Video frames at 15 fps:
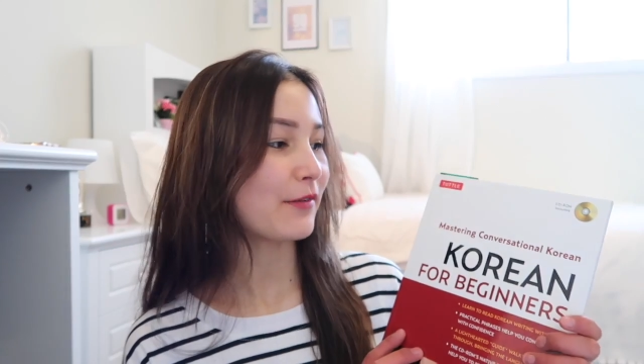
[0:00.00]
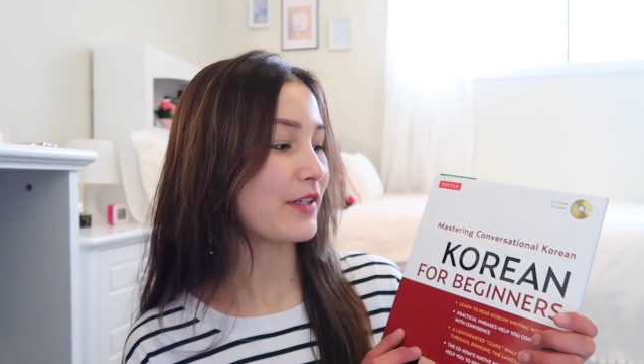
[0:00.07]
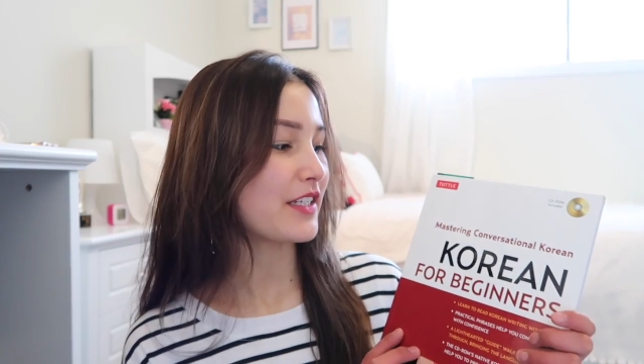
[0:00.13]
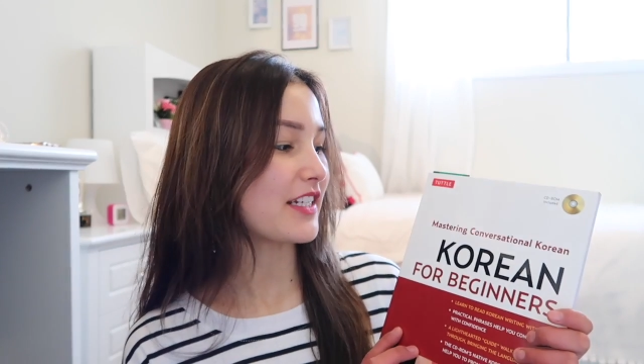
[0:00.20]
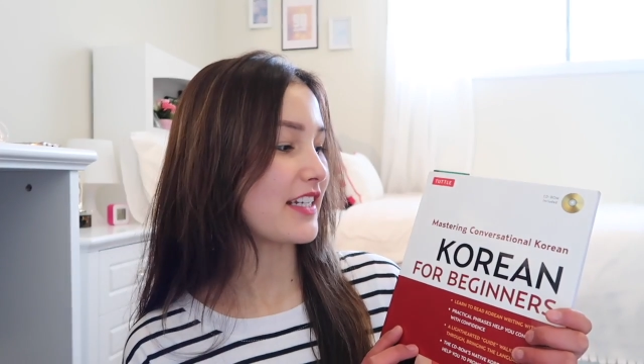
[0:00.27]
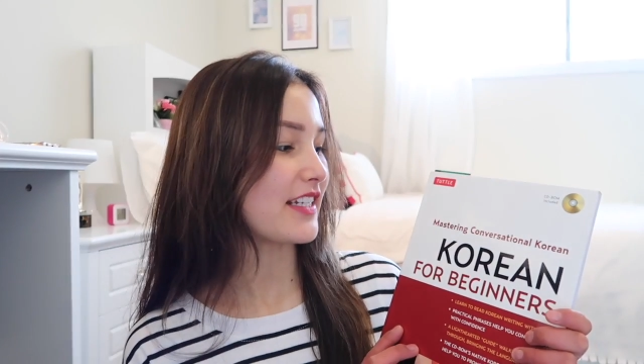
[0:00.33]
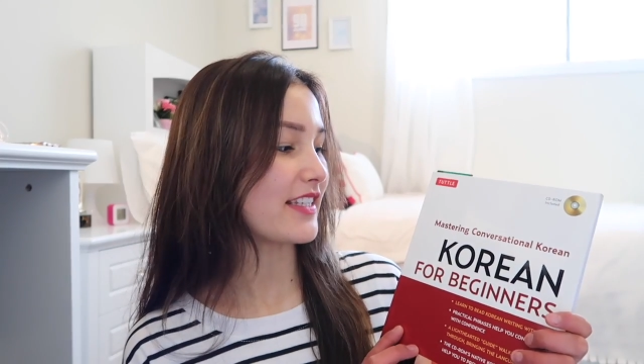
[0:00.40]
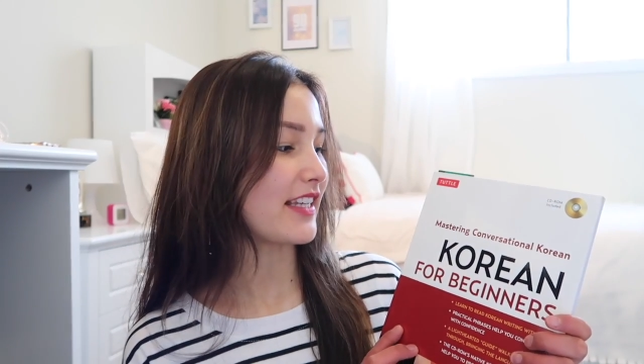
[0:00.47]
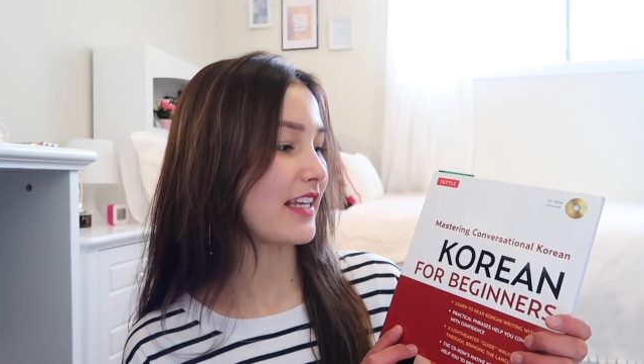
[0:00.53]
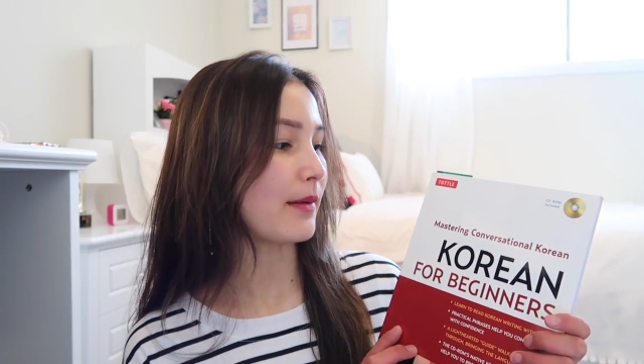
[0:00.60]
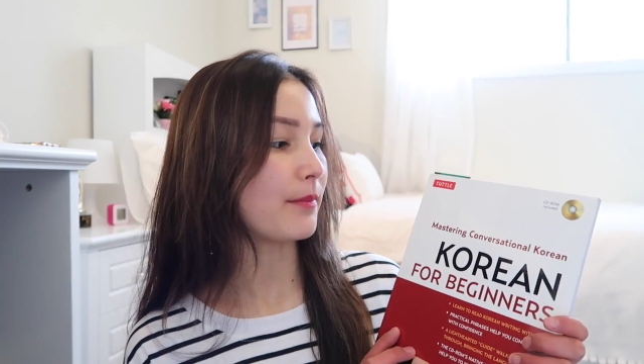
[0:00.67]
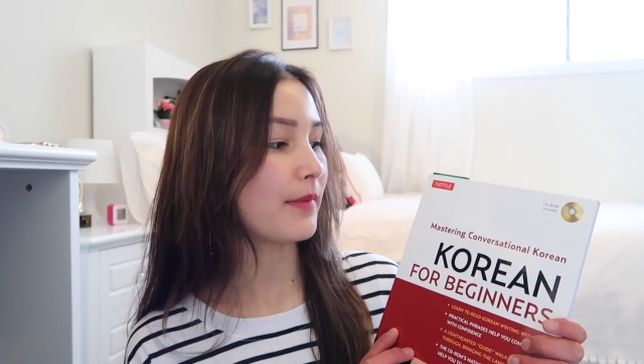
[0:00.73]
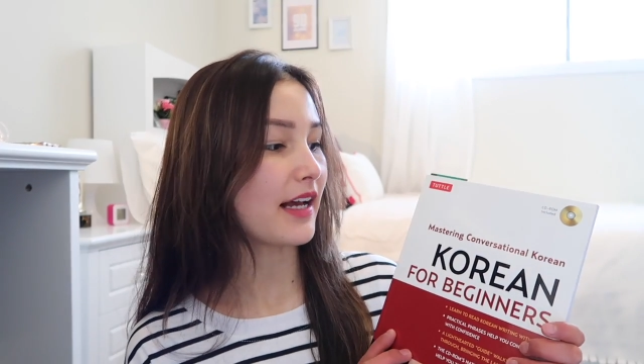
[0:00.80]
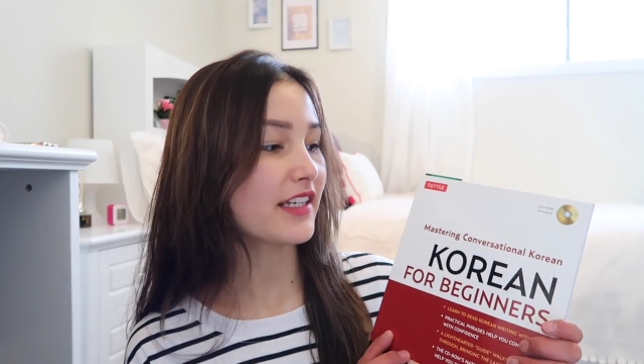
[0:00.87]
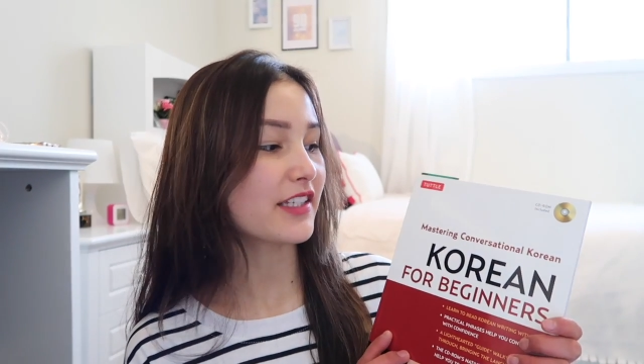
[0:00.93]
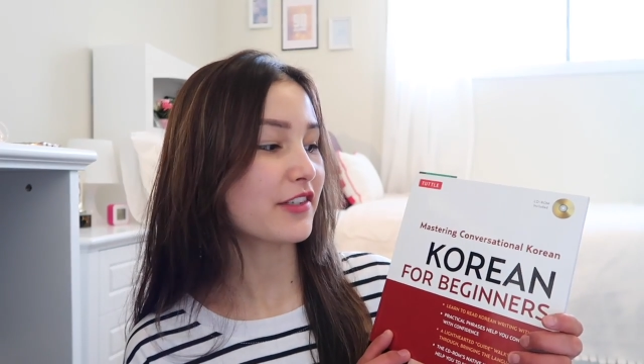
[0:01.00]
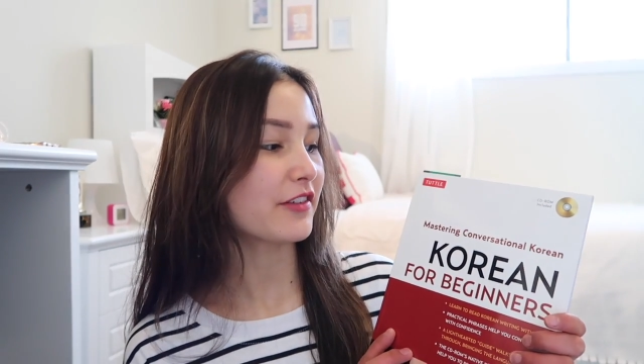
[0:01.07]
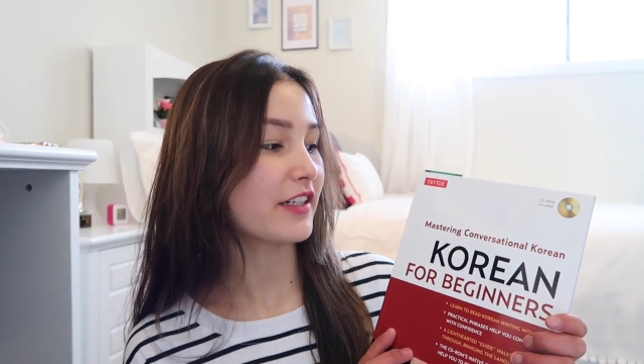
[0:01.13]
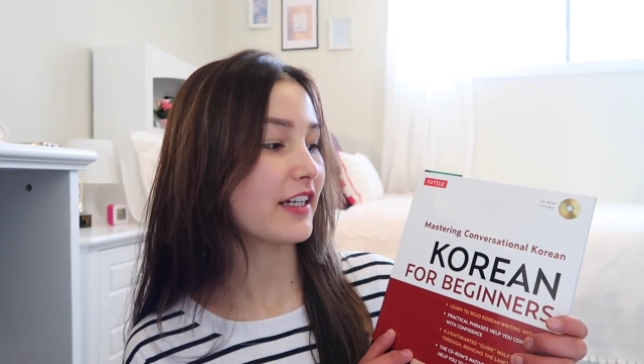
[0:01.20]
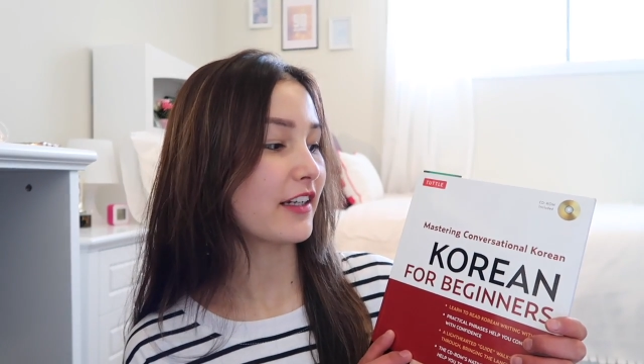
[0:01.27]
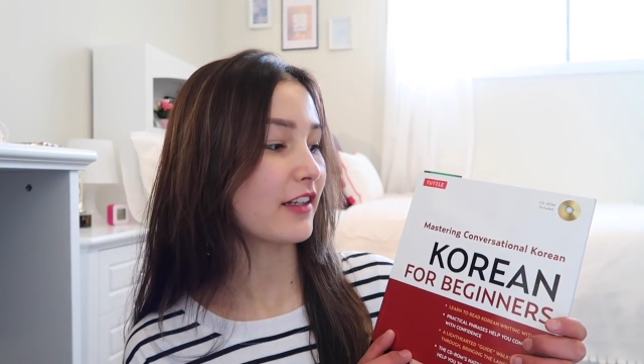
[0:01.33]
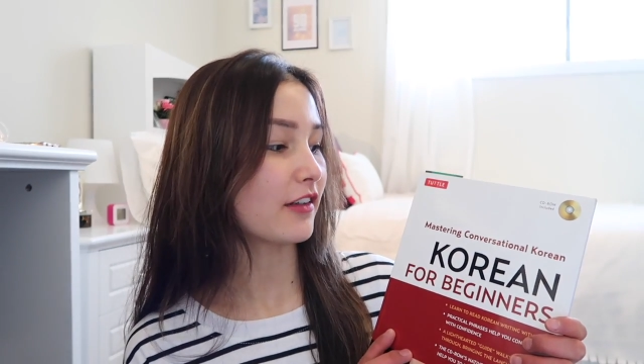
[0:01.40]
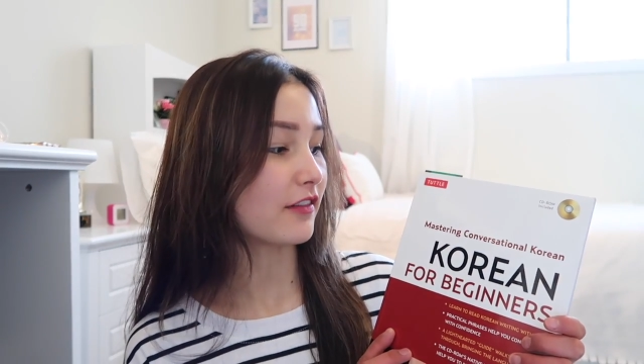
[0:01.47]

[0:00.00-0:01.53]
which is the Mastering